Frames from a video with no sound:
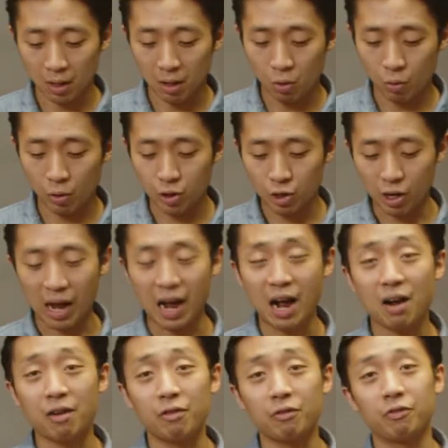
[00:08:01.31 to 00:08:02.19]
when you
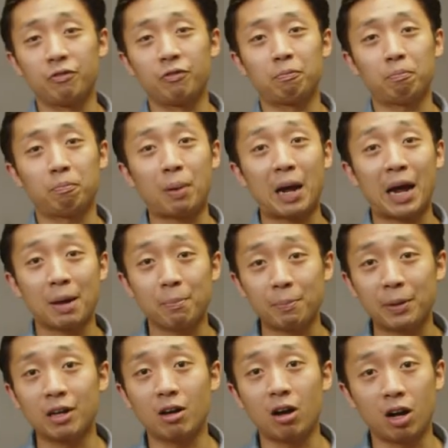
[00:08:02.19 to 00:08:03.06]
have
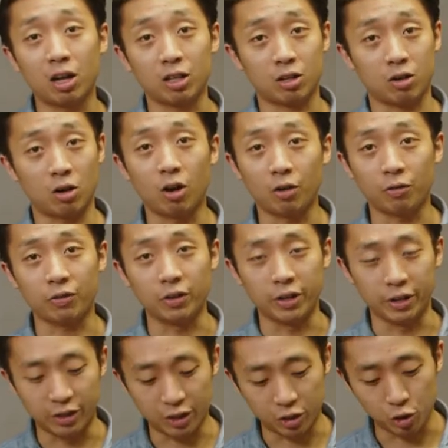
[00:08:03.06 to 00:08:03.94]
piping hot
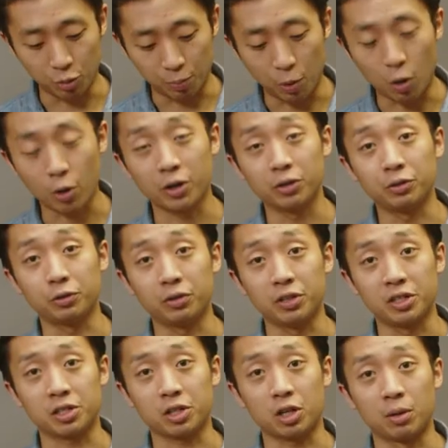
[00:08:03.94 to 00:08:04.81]
coffee that you pour into
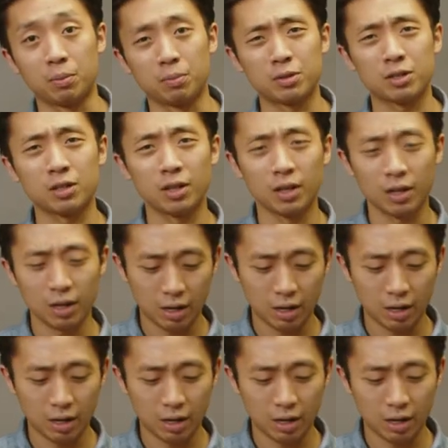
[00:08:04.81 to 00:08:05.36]
these cups,